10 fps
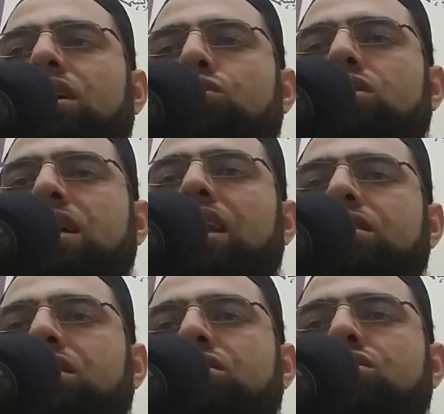and wrote a
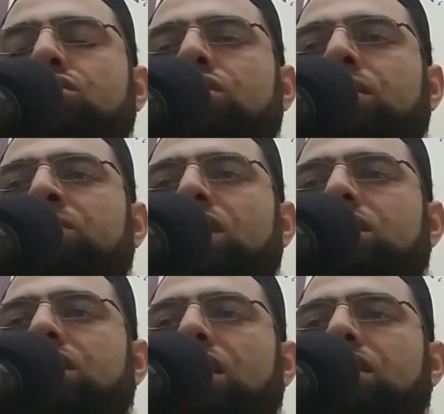letter to
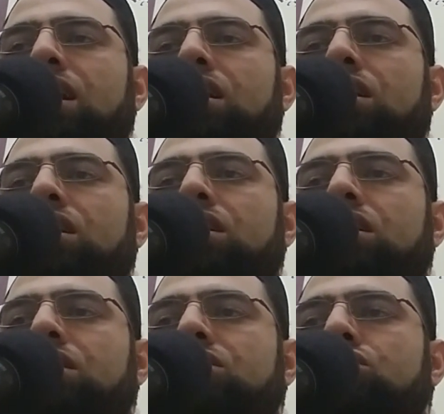Sayyidina,
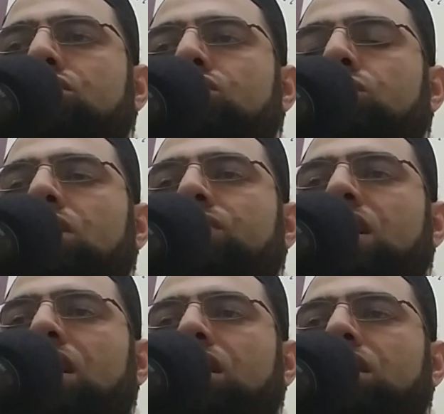uh, to, to one of
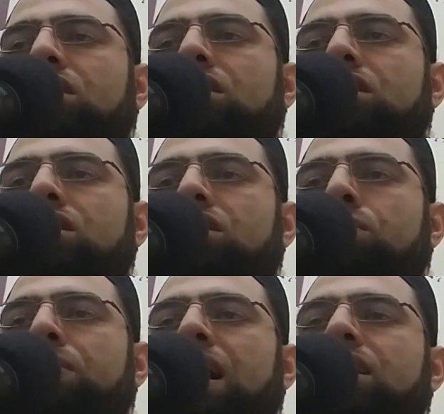the uh,
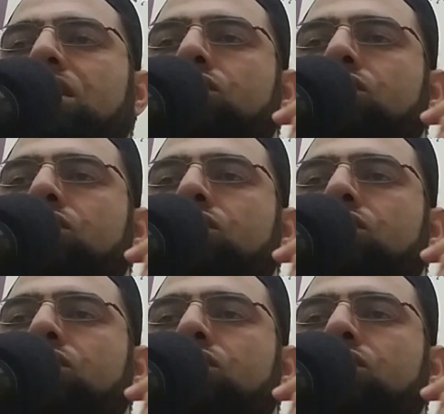companions